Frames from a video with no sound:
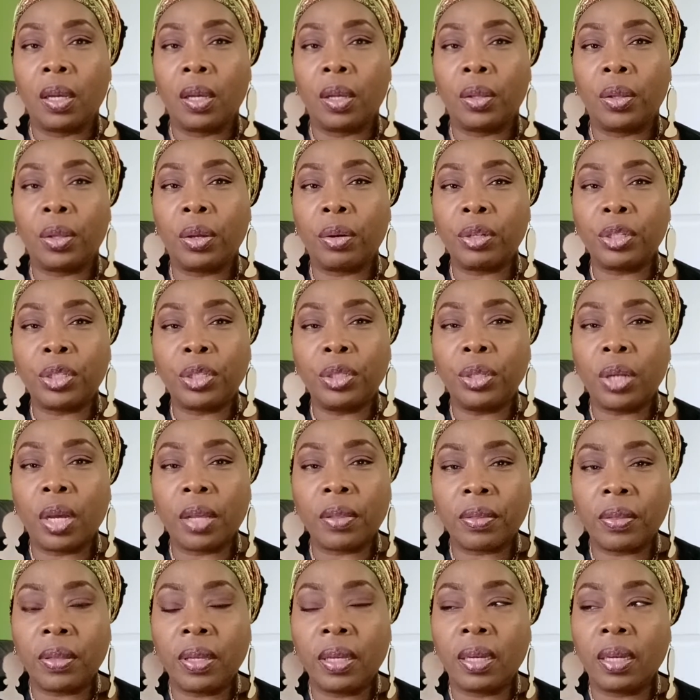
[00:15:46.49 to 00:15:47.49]
There is
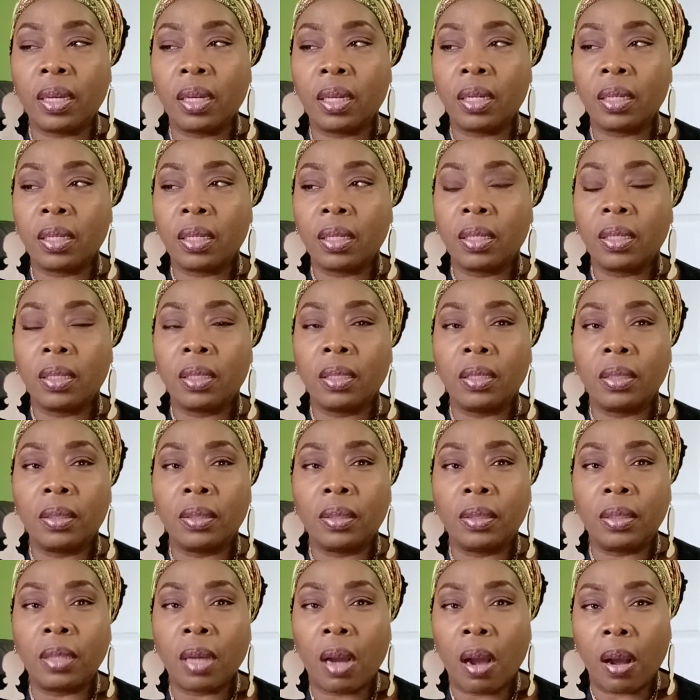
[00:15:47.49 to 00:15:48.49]
nothing
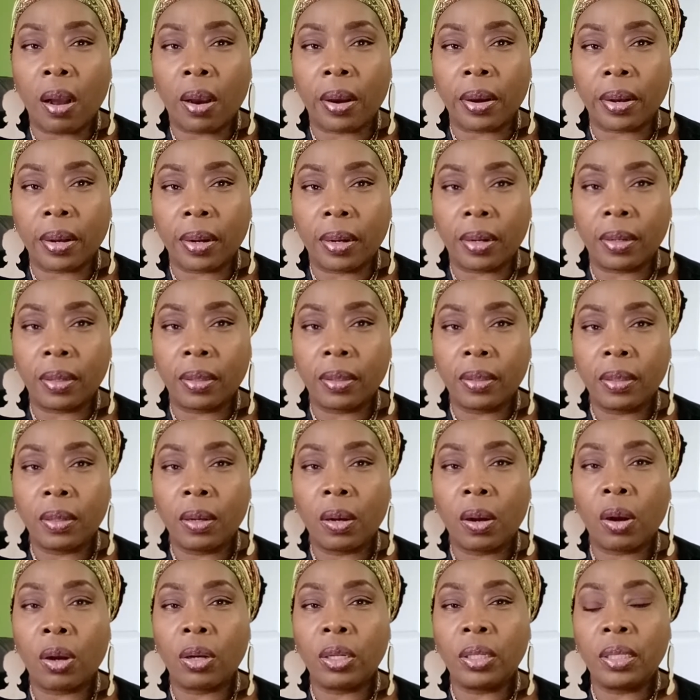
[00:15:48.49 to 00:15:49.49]
dark
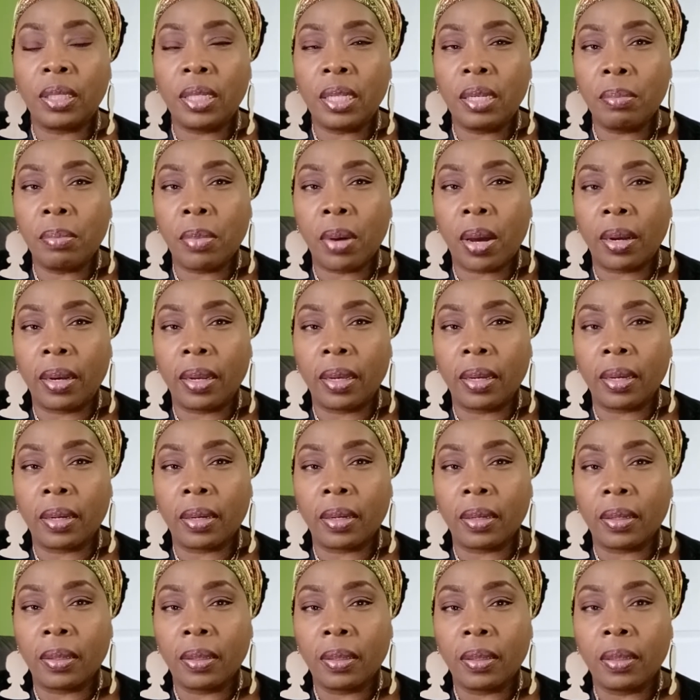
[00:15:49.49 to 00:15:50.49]
or demonic
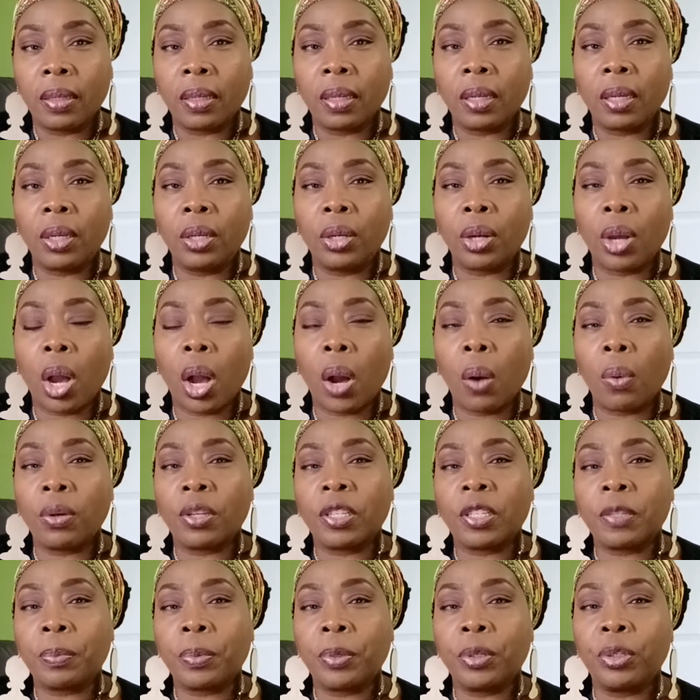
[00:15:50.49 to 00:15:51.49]
in our
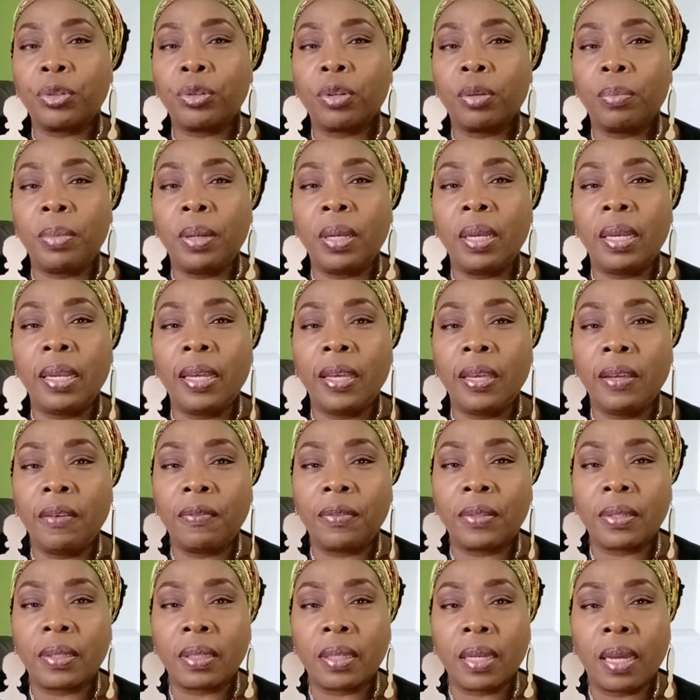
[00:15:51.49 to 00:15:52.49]
spiritual
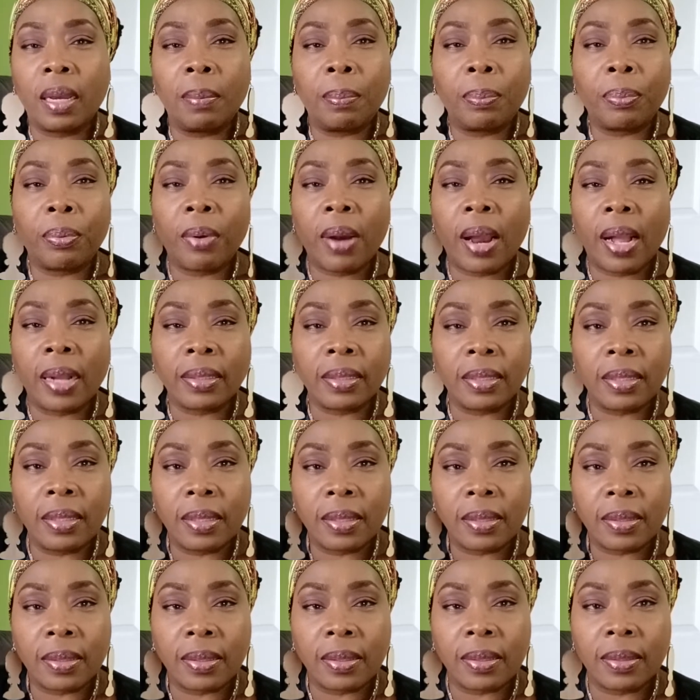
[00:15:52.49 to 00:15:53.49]
beliefs and
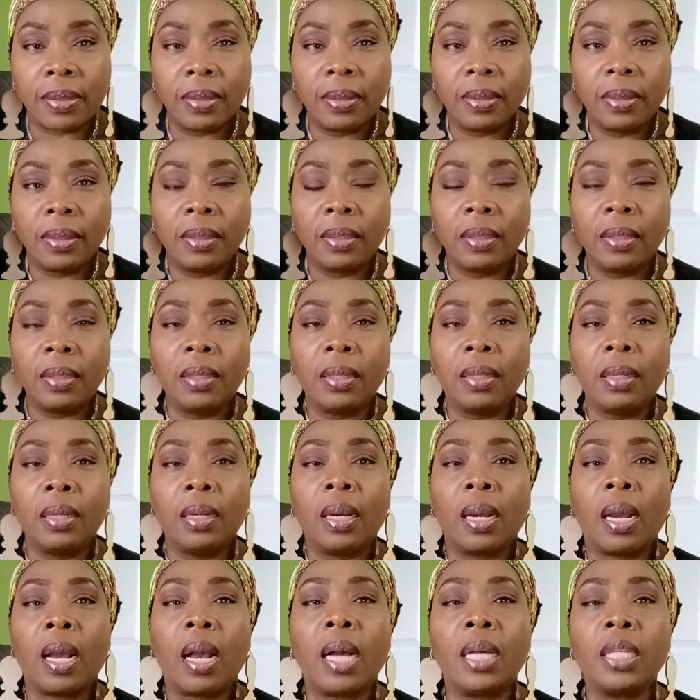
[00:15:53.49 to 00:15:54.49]
practice.
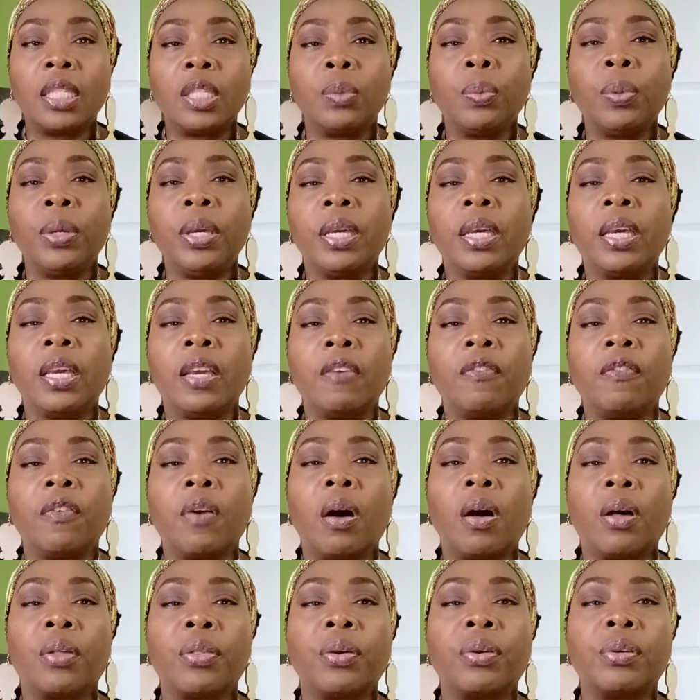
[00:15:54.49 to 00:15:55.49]
As we give
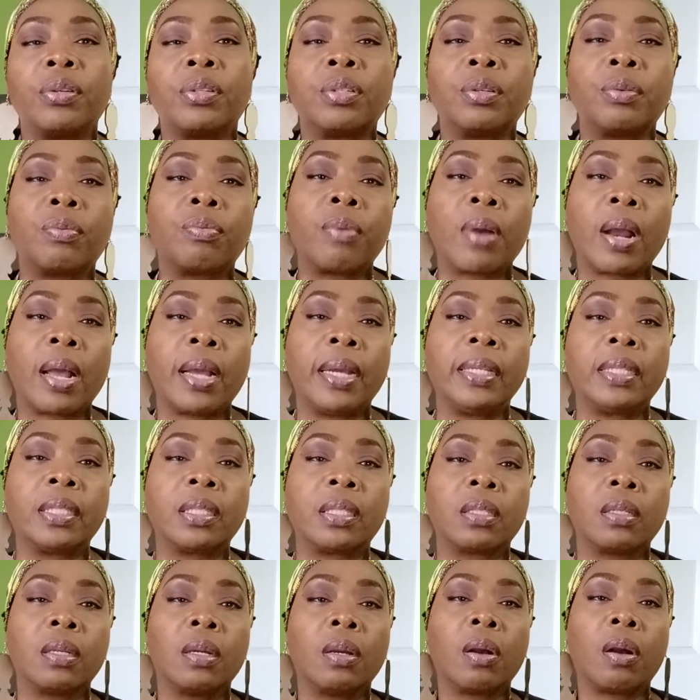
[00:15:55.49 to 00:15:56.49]
others the right
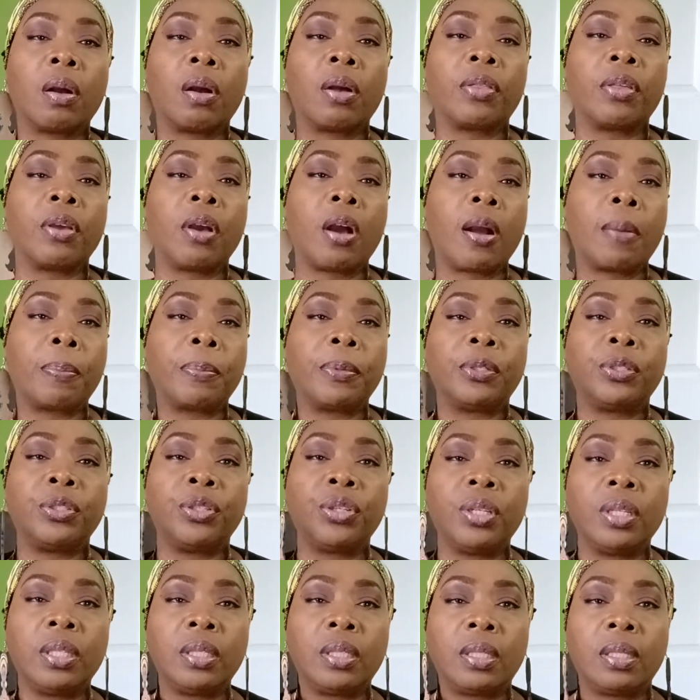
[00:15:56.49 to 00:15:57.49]
or the
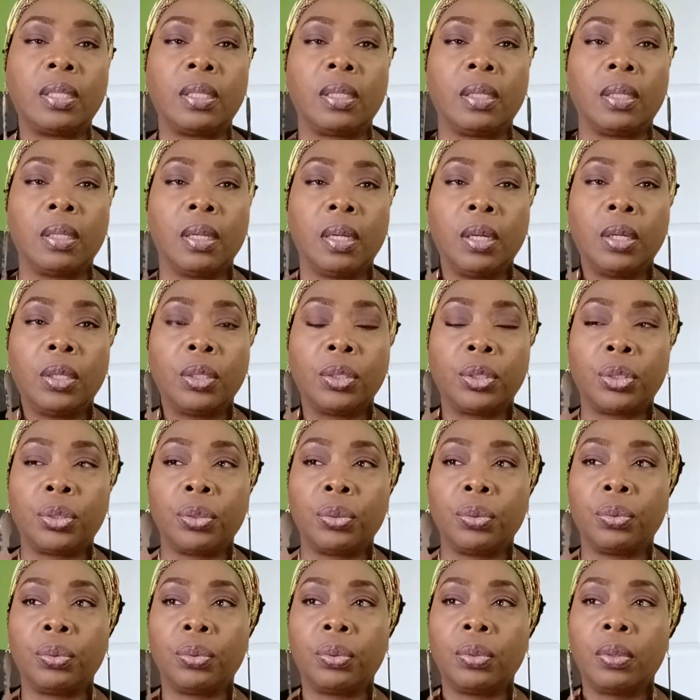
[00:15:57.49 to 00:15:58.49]
opportunity
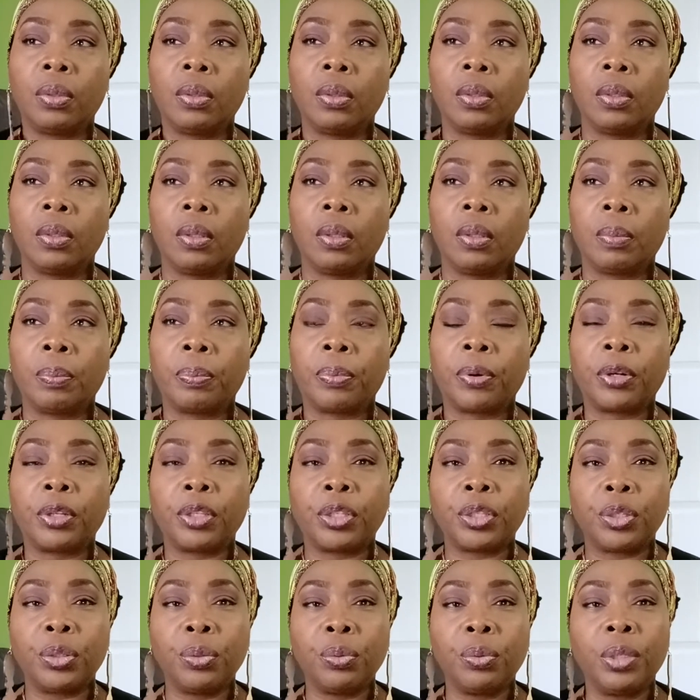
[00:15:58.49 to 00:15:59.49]
to
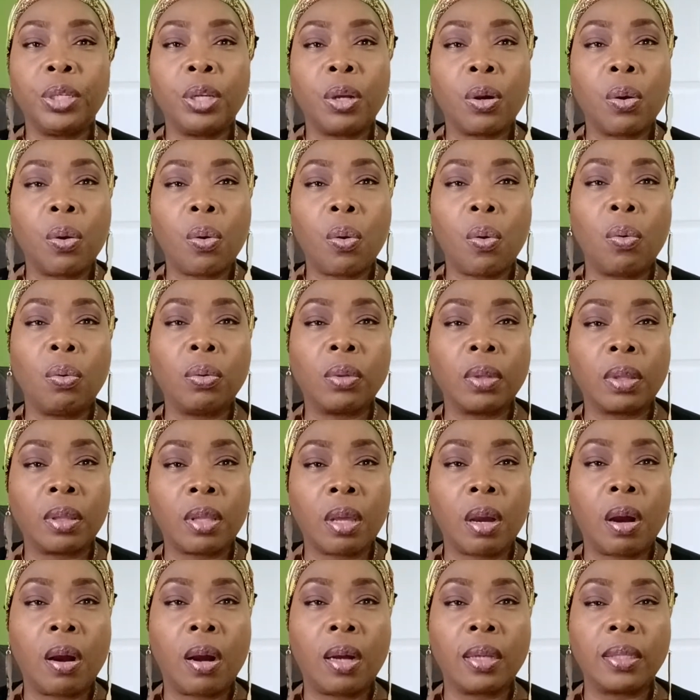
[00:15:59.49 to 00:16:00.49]
pursue their own
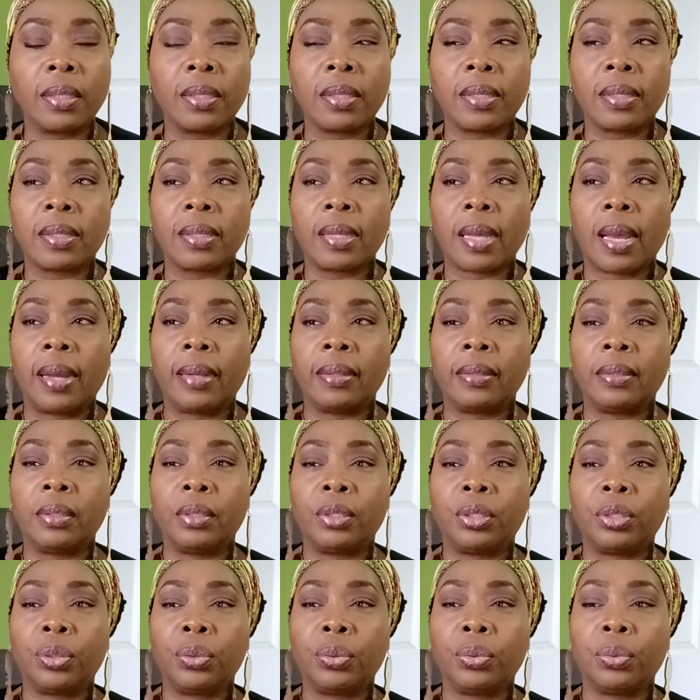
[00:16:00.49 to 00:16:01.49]
thoughts
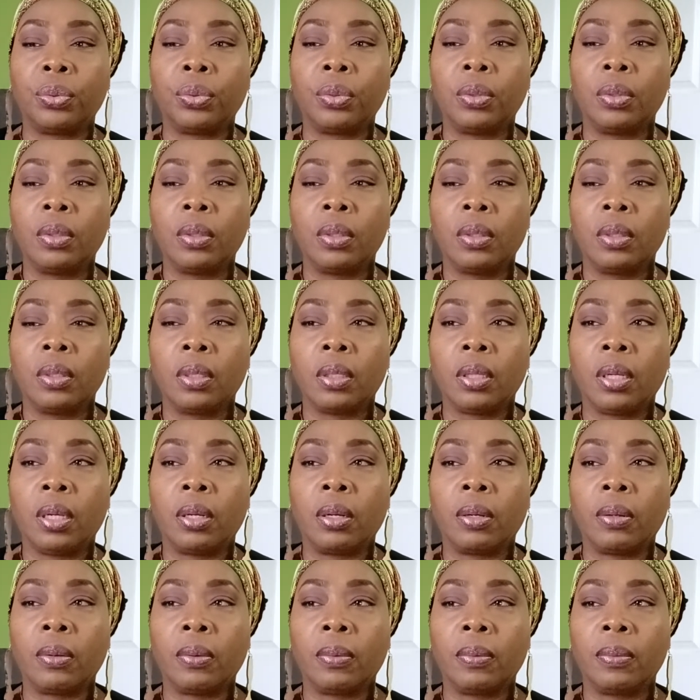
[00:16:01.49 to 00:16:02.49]
and to, you
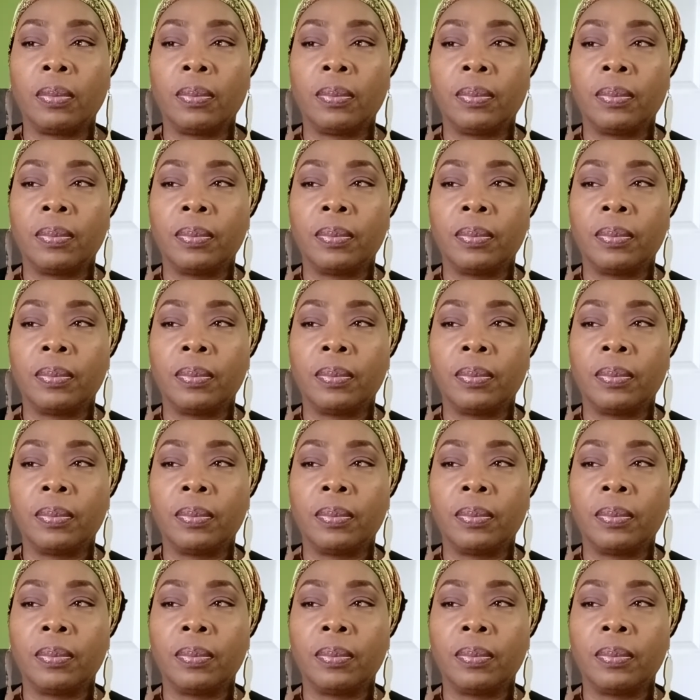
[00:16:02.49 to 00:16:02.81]
know,